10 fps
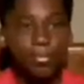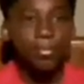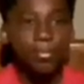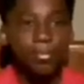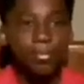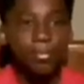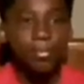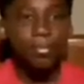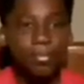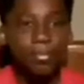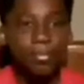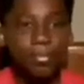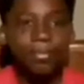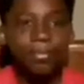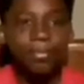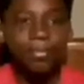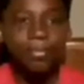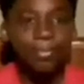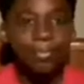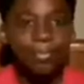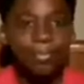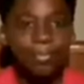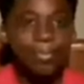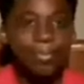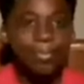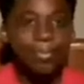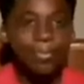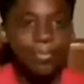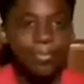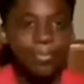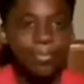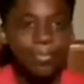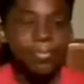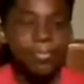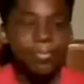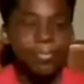No words are spoken by the person on screen.